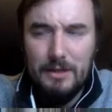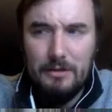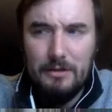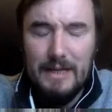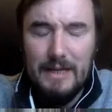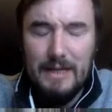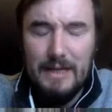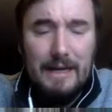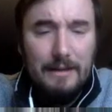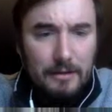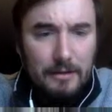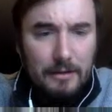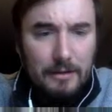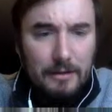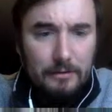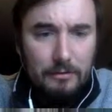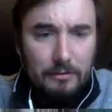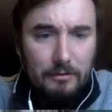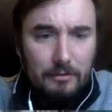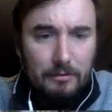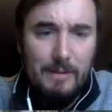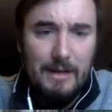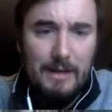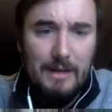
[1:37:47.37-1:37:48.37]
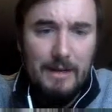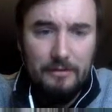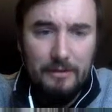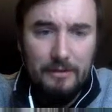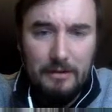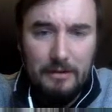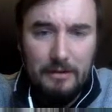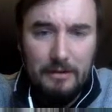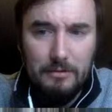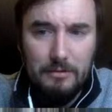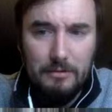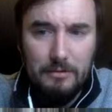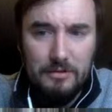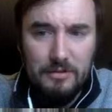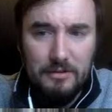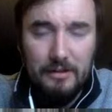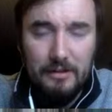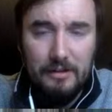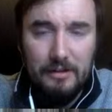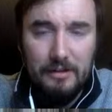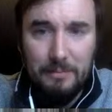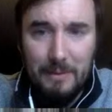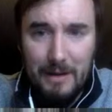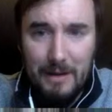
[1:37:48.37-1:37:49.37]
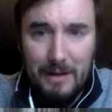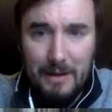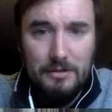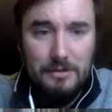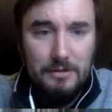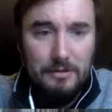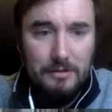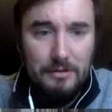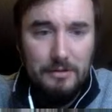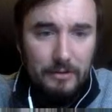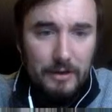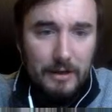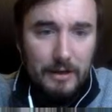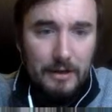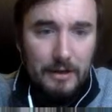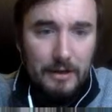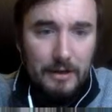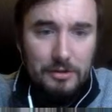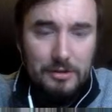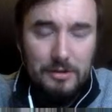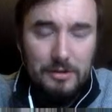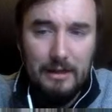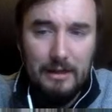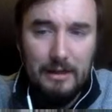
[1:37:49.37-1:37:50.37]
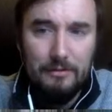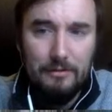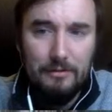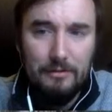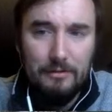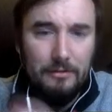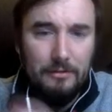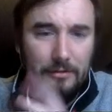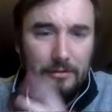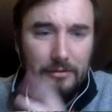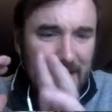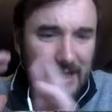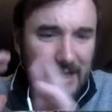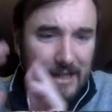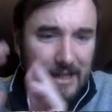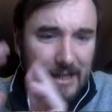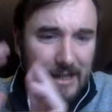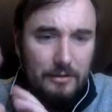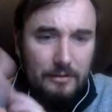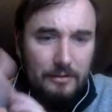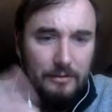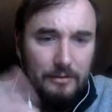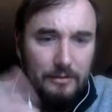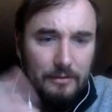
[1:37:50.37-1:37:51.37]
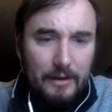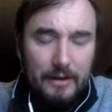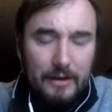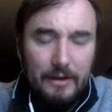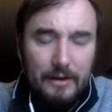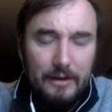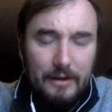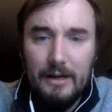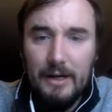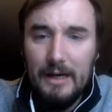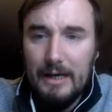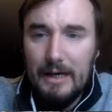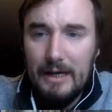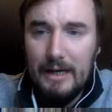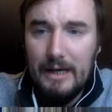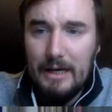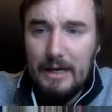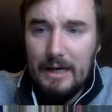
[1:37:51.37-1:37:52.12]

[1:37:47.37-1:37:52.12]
you know, Latin is a Romance language, just like Spanish and French, and so there's connections there,